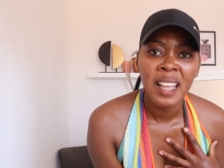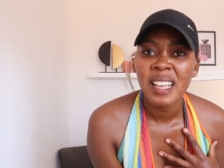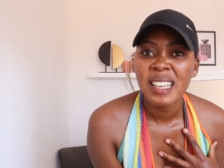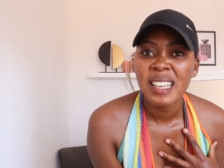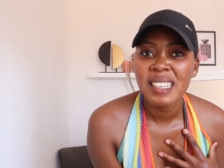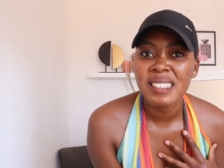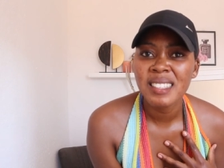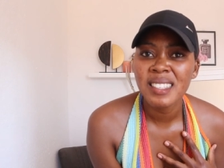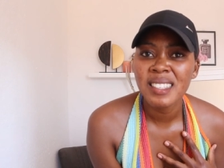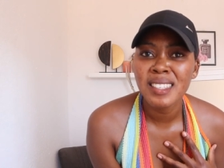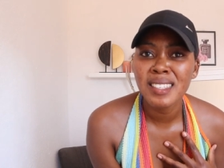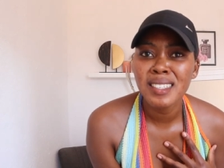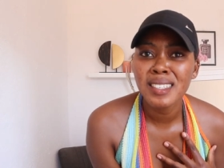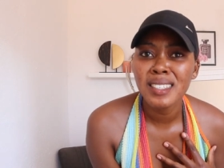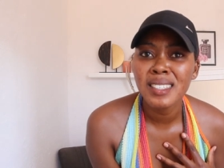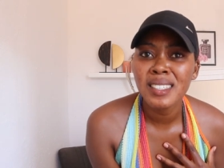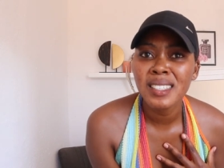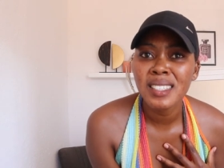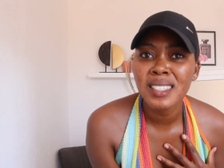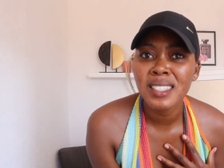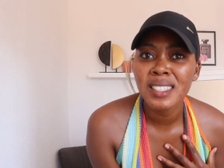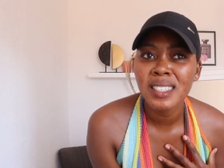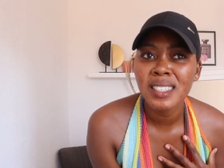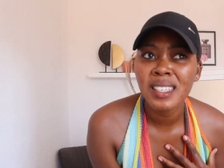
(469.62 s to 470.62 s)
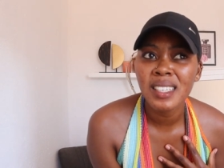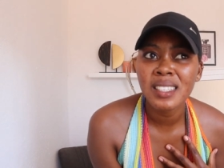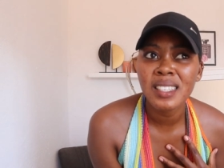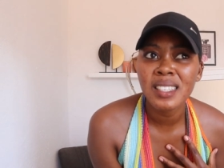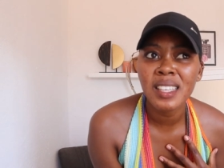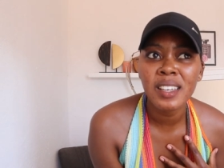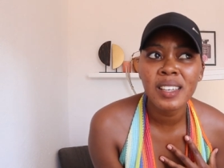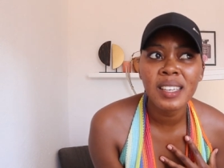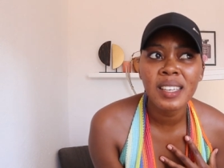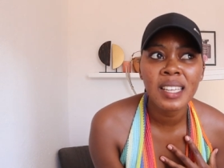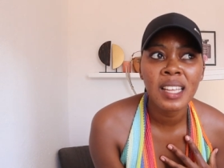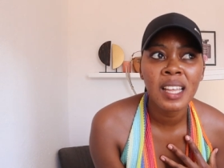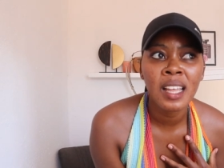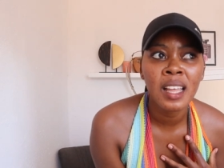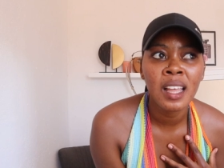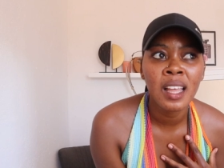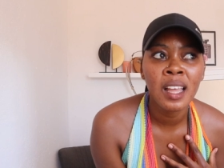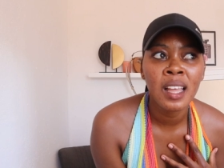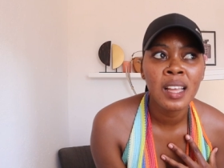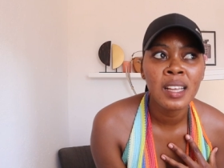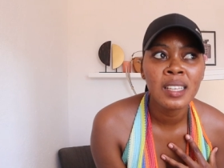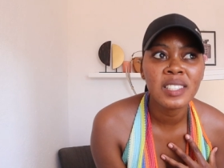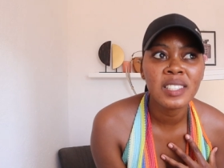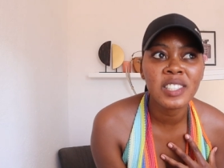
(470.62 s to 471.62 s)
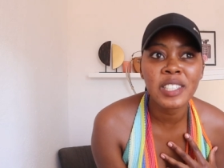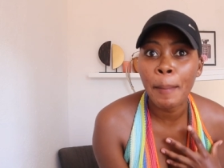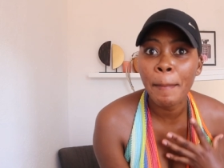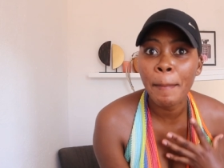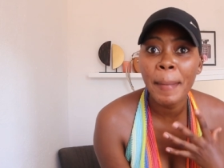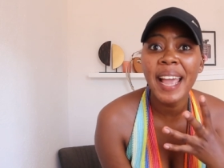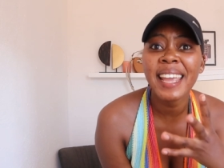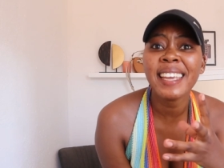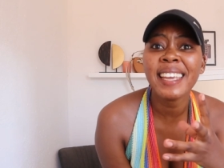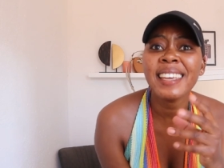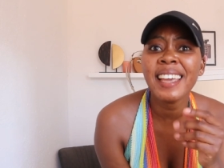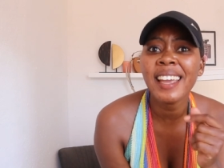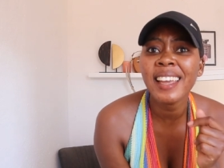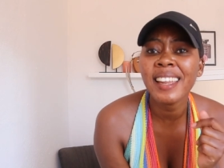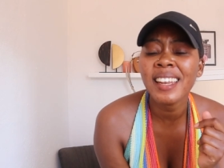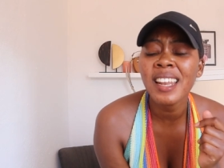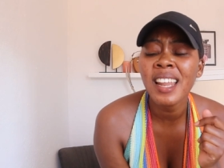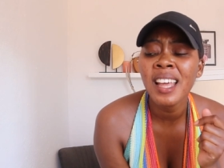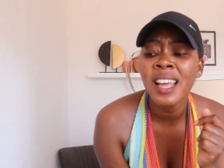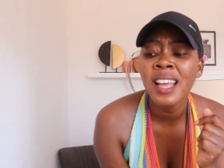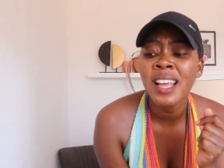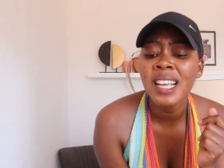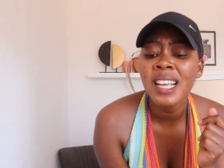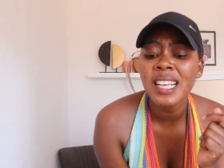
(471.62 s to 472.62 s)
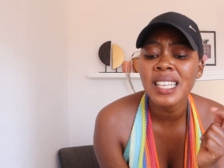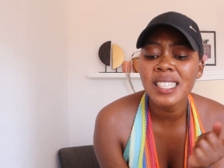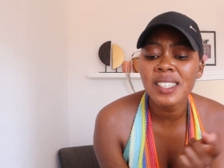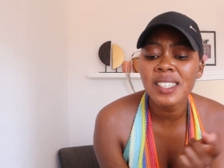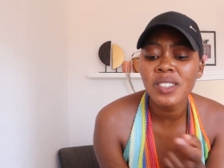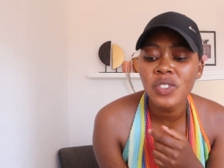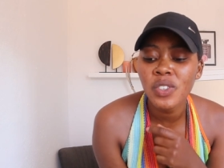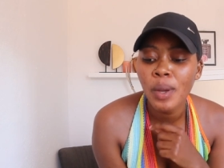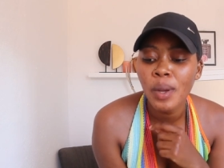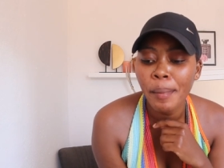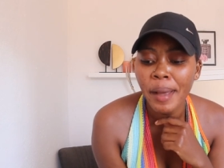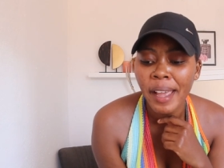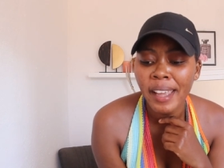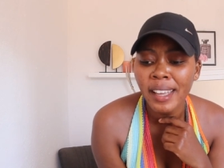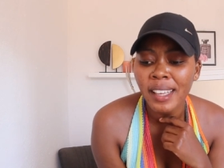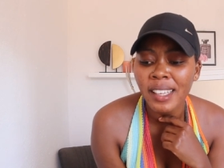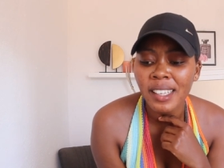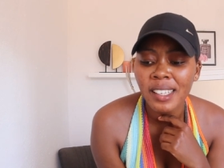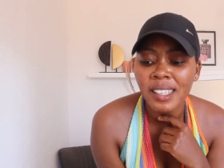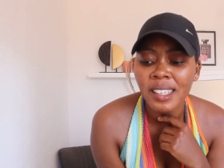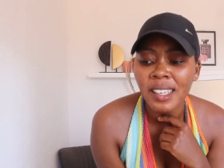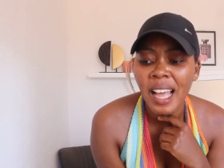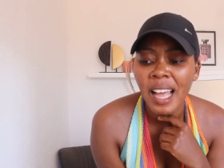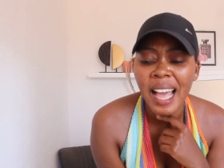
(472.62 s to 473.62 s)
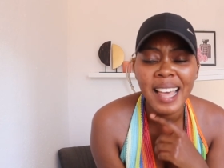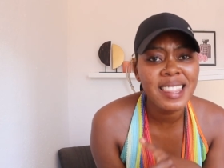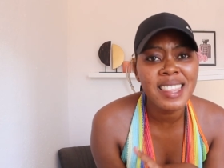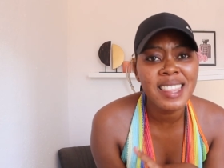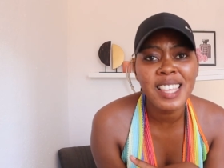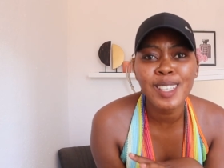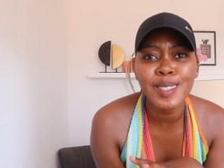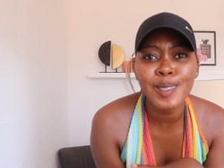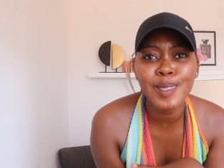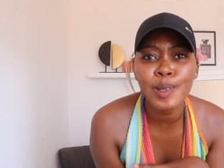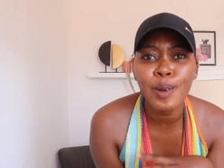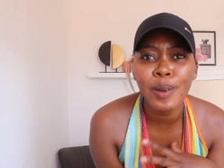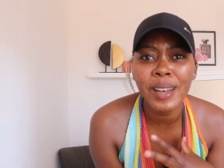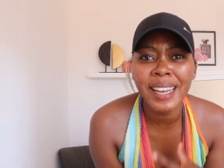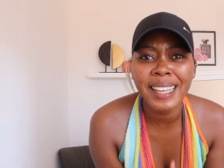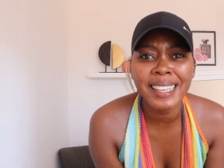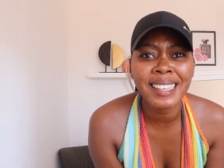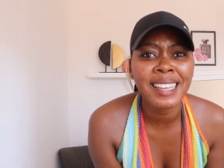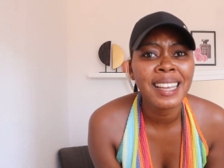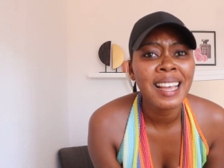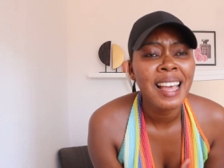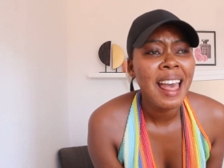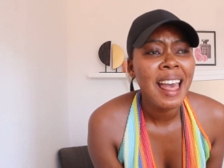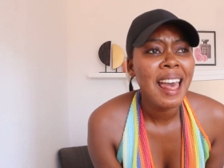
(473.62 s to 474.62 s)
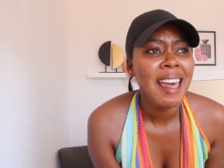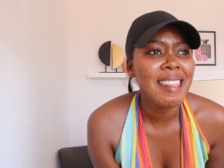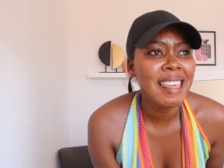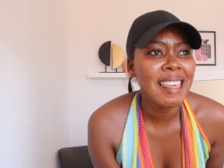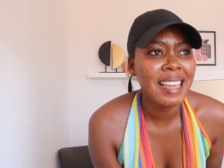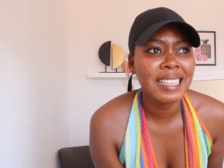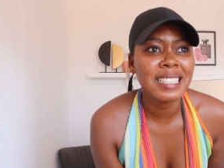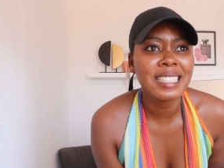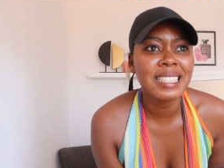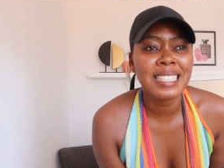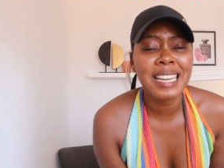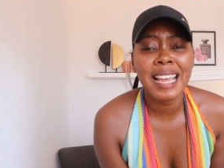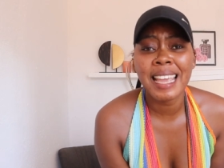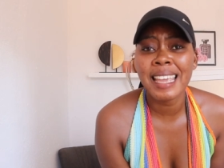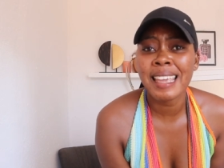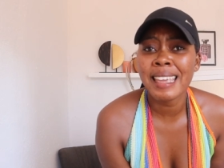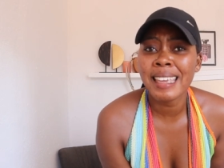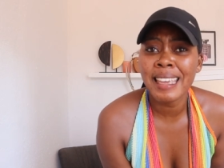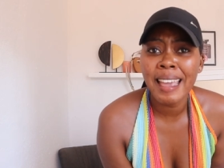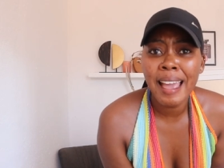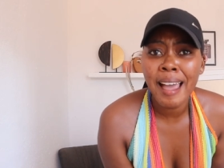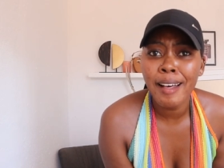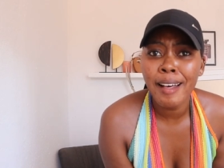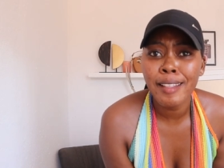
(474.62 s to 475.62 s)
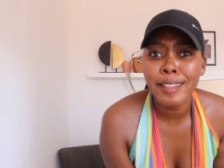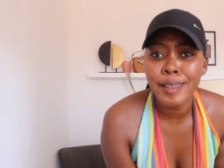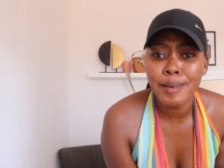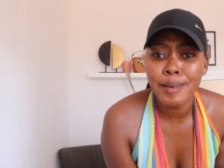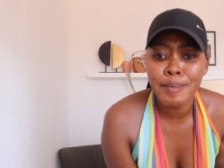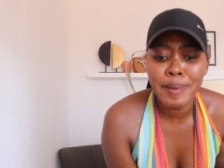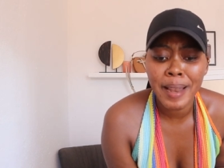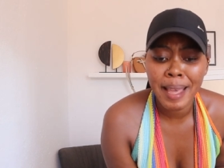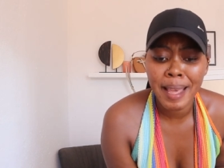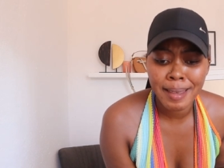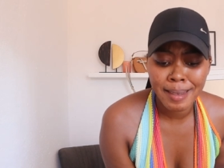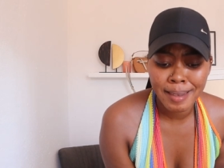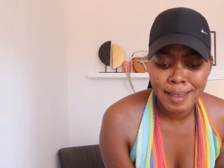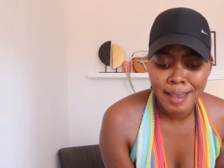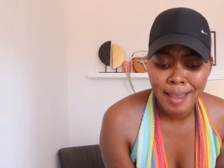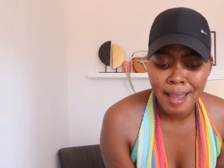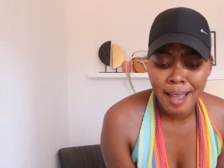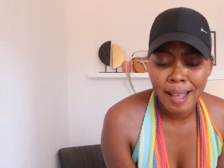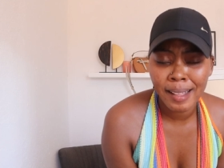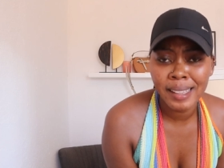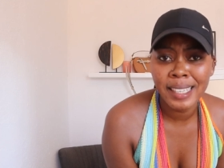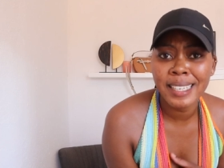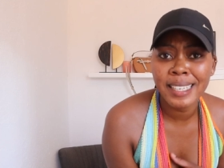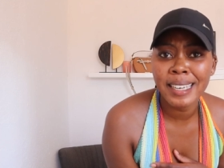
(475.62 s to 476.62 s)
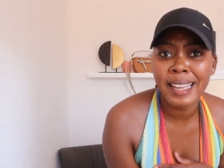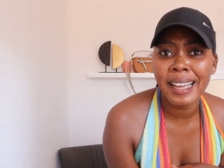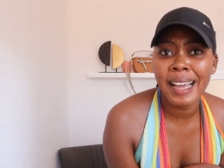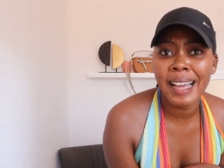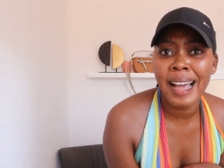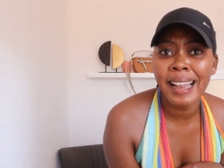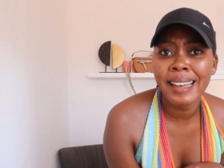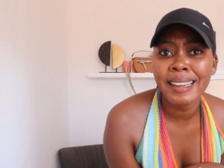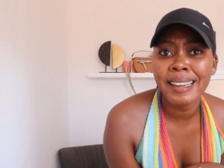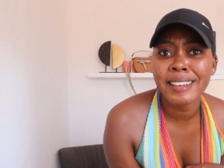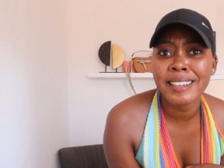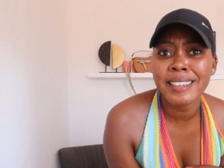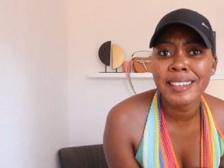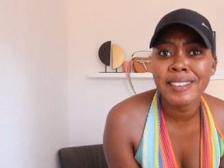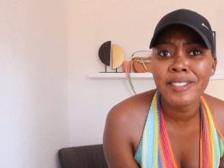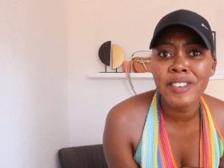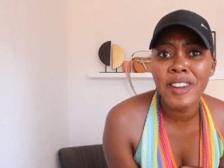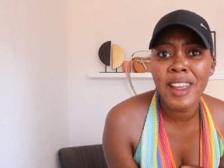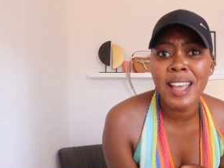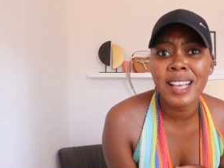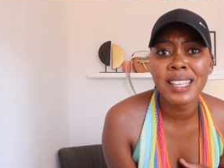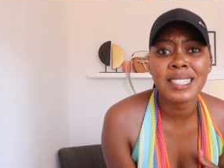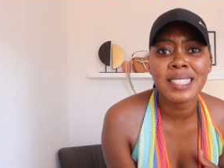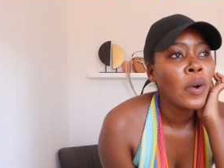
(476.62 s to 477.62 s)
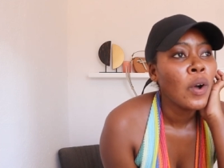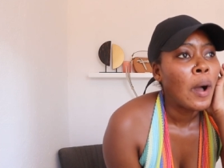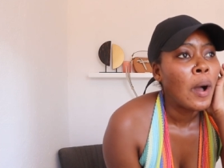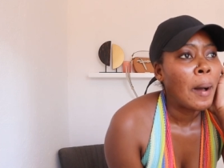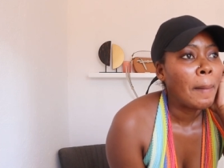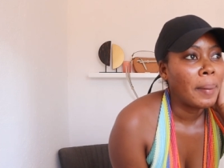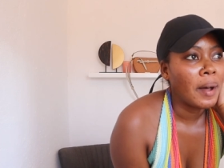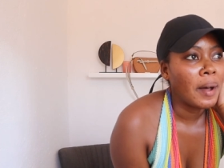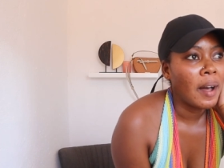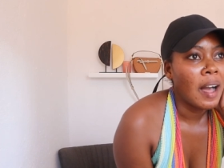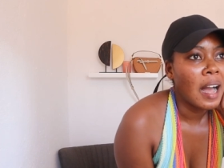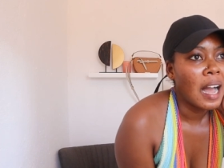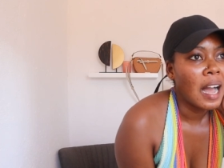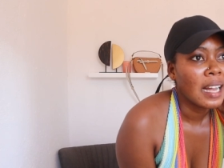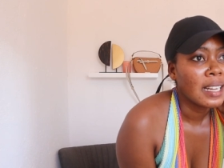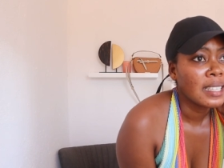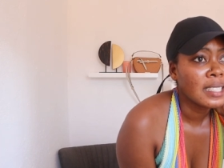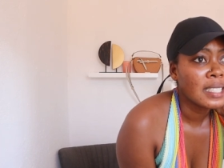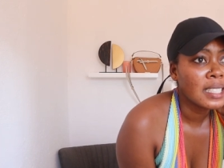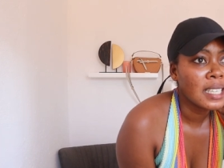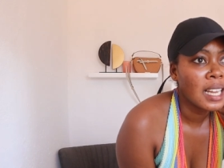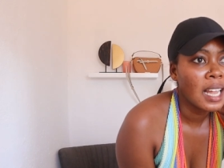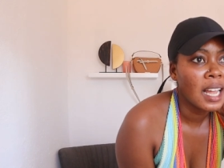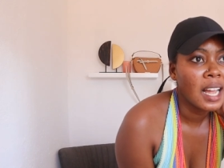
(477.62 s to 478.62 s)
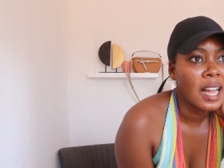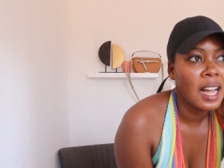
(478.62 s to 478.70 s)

is it Jamaican? I think so, like that girl, the black girl in a colored dress. But